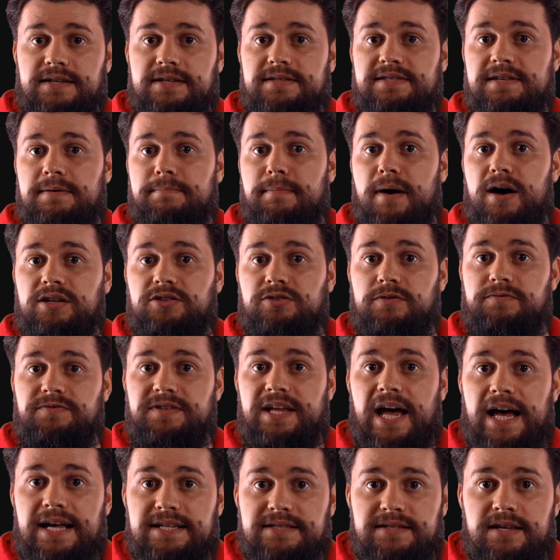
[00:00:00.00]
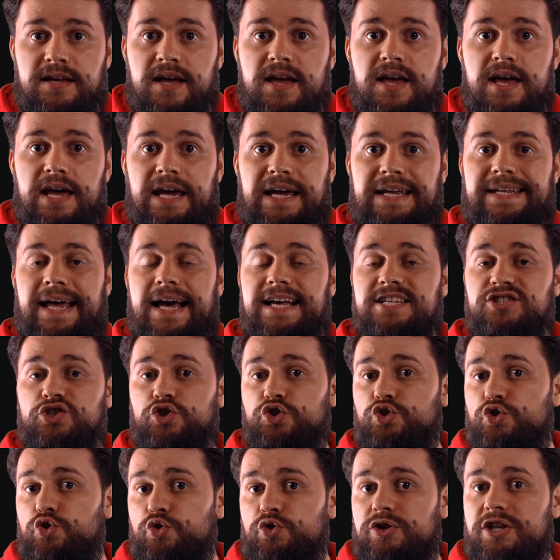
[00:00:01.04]
its amount of tasks, it has
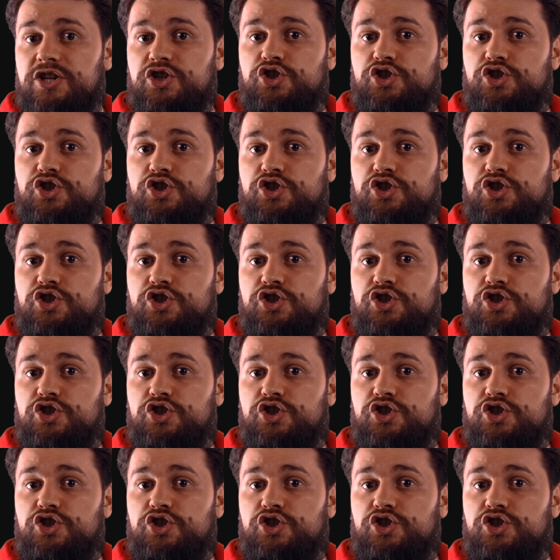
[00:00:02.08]
to do the